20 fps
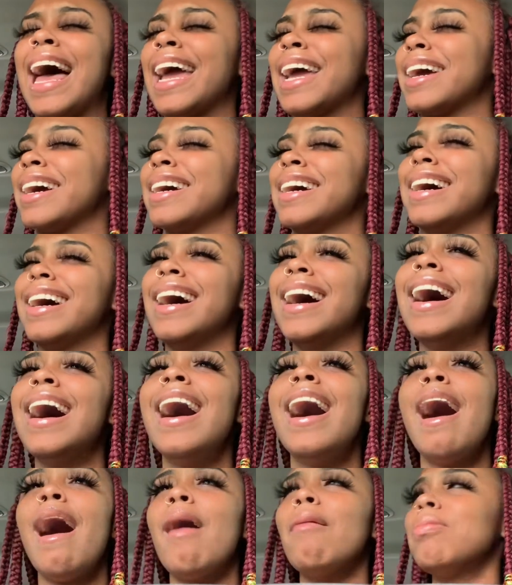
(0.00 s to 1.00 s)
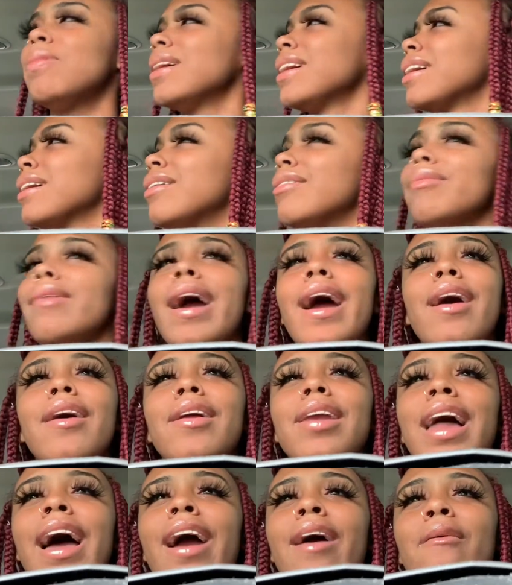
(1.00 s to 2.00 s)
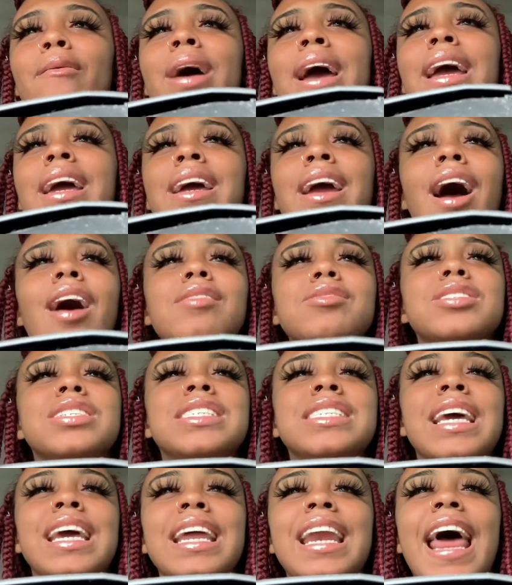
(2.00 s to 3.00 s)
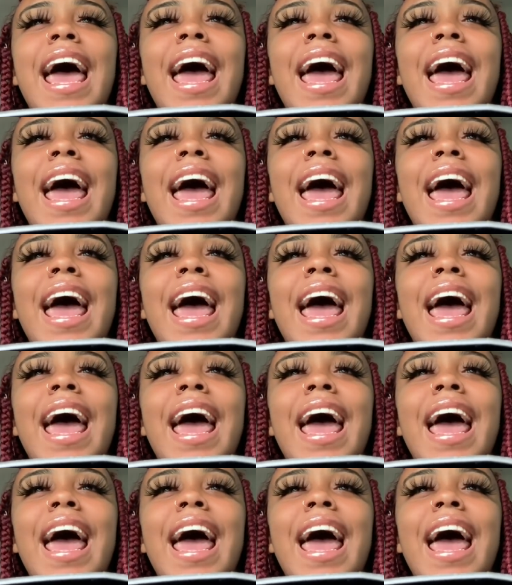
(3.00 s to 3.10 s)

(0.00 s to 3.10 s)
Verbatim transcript: I'm looking around like, wait, y'all just seen